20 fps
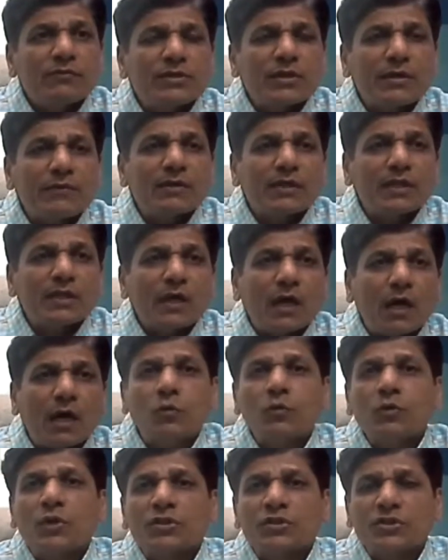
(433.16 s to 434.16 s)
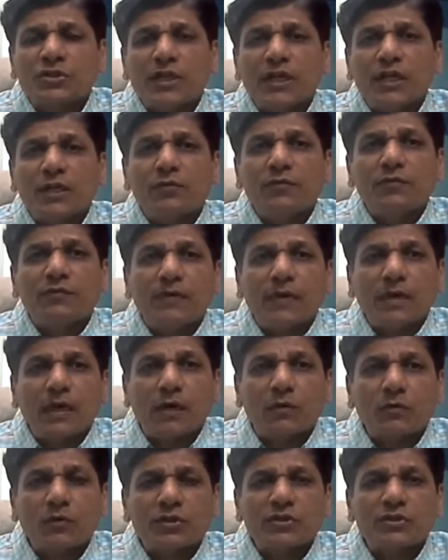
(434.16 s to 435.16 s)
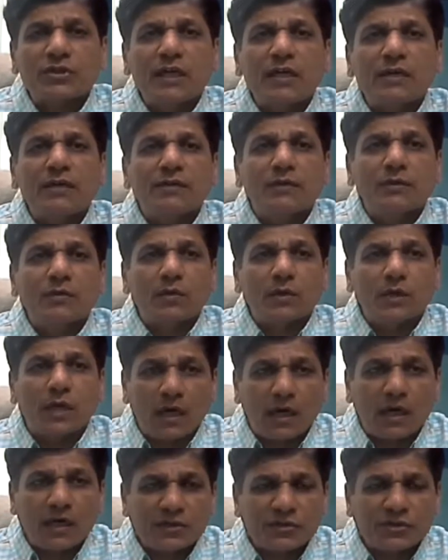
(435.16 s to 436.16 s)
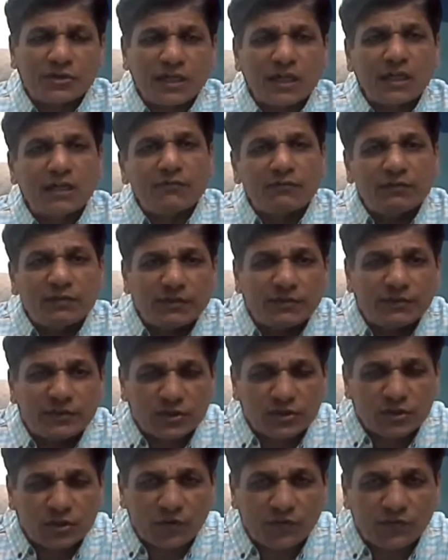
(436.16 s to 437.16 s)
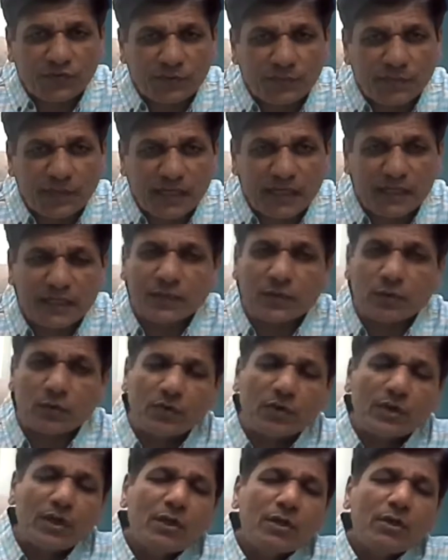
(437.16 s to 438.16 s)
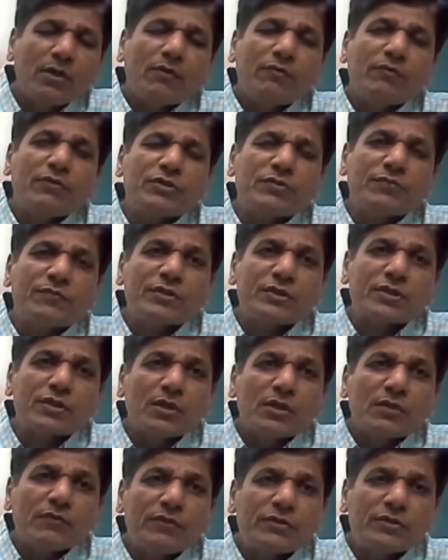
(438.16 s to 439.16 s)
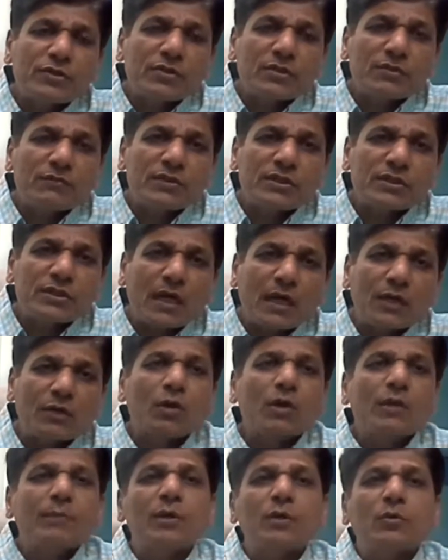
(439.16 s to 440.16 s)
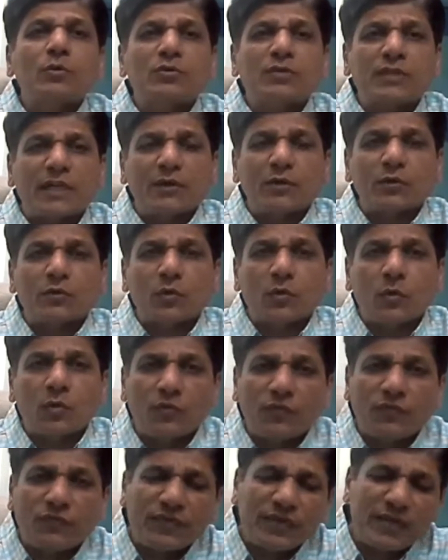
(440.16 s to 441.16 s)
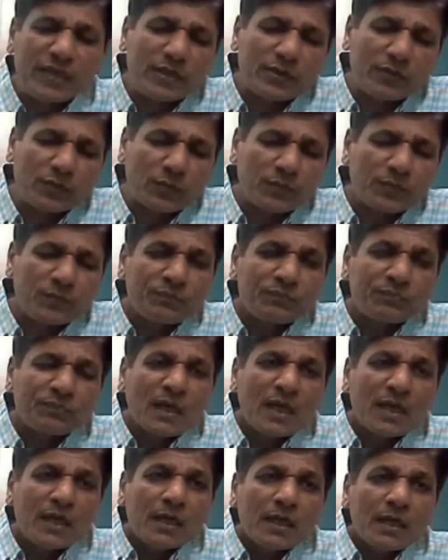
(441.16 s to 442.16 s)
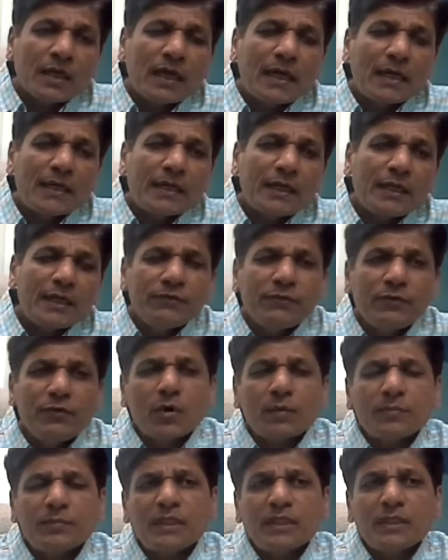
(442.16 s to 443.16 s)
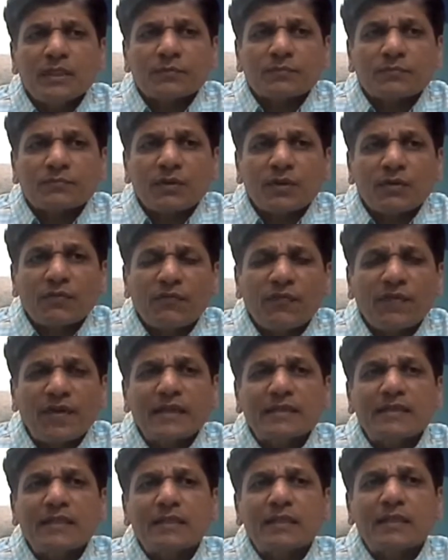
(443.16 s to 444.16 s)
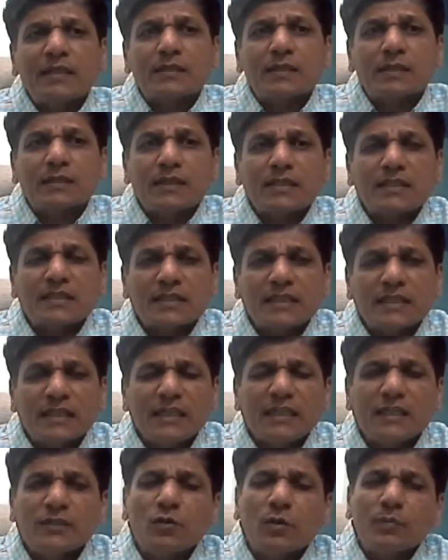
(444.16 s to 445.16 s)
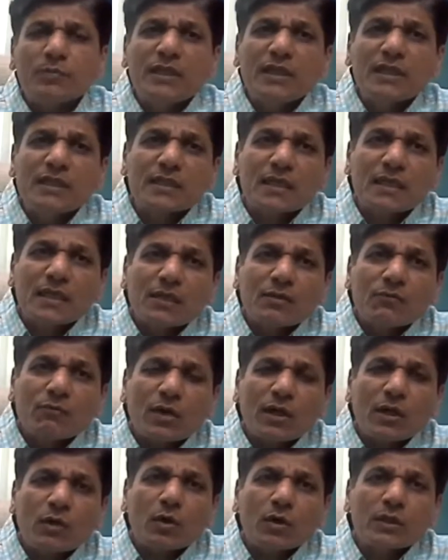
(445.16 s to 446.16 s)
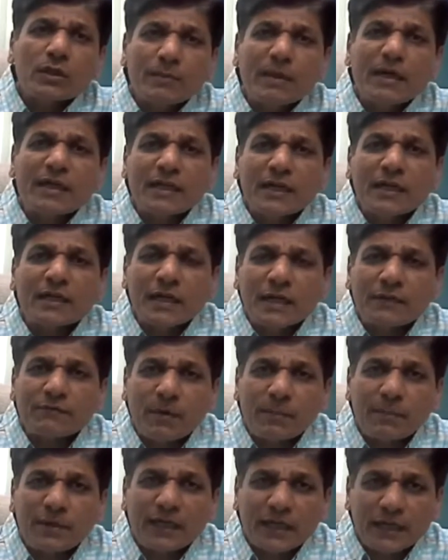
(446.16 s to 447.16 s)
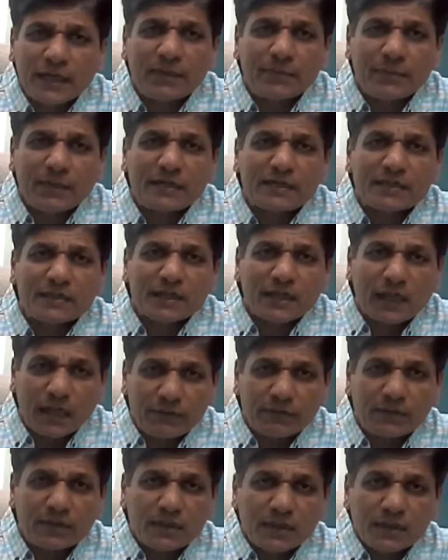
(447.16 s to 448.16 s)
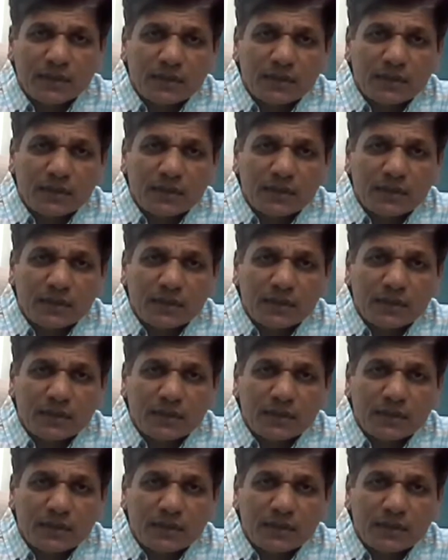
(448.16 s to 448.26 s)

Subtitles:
a outer shell, hard shell with a soft belly, which are not able to stand on their own feet. And in view of the fact that this series of these what I call the multilateral environmental agreements, I have